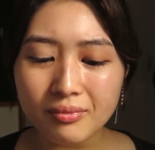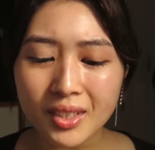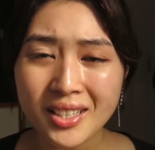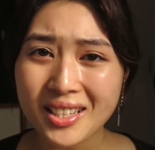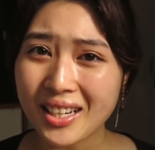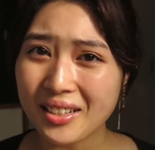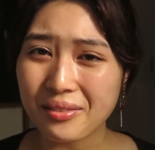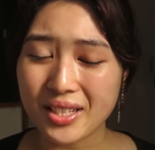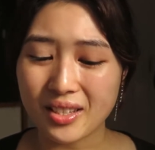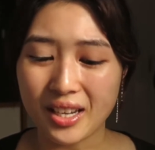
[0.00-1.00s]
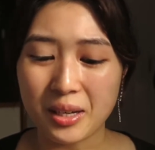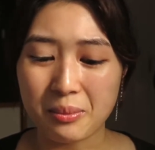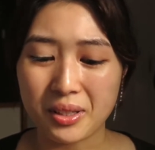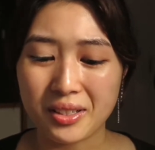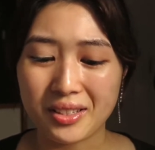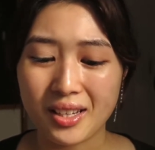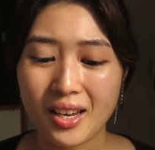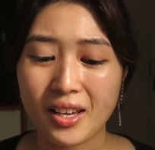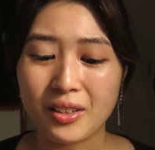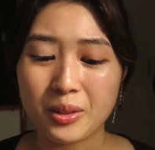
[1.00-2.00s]
it's kind of insane because
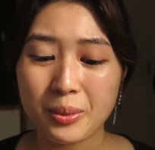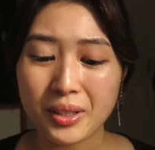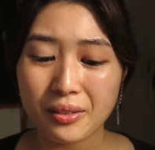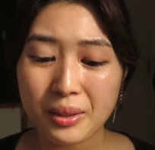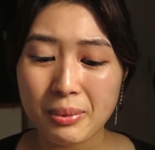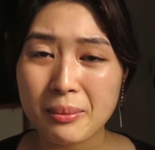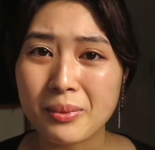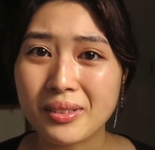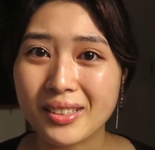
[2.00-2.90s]
there are 23 people